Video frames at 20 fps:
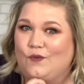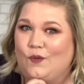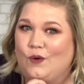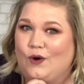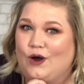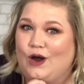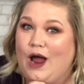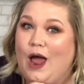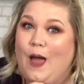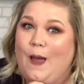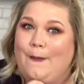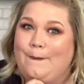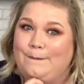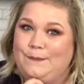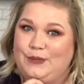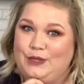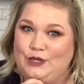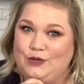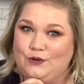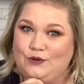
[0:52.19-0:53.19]
for
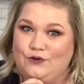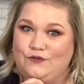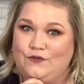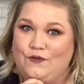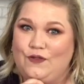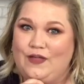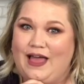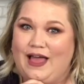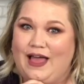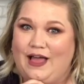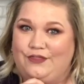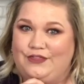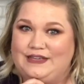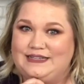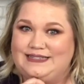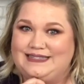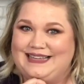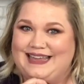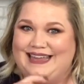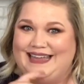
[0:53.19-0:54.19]
beautiful, healthy
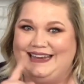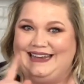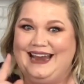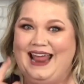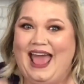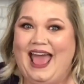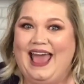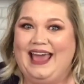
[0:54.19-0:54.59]
skin,